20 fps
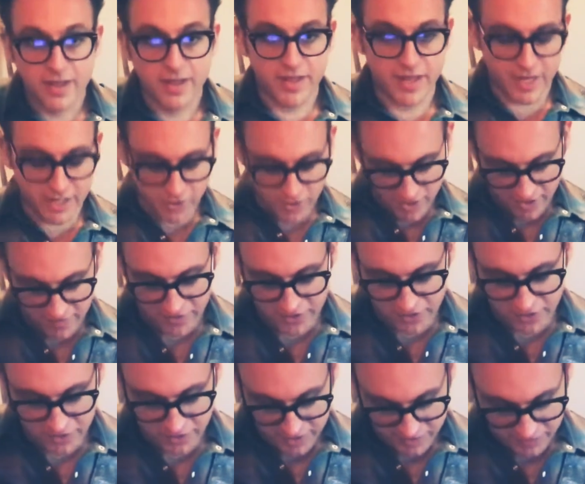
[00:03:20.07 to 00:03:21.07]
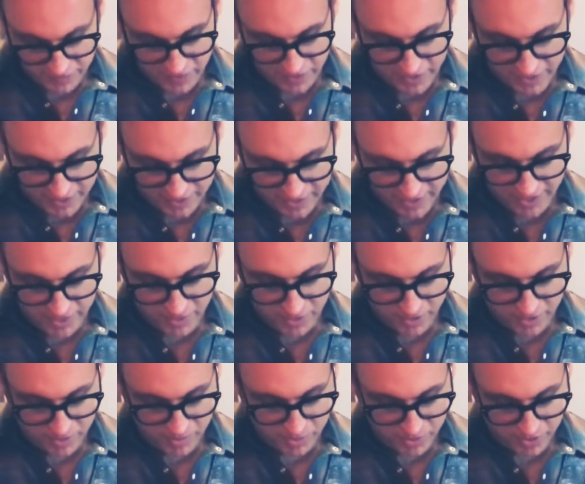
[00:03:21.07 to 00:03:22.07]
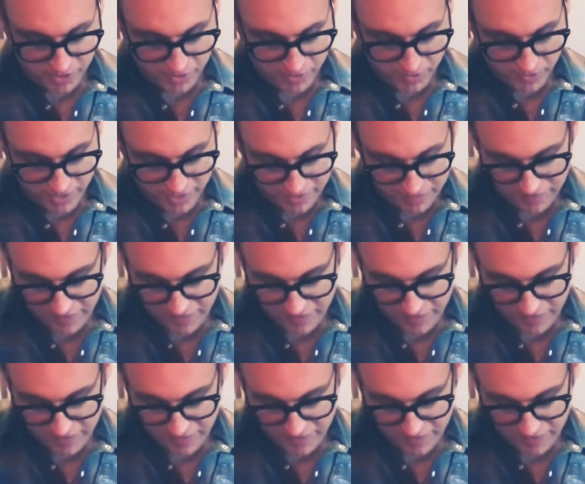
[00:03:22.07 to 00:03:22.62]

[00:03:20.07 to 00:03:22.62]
then you have to do this funky thing where you put your ring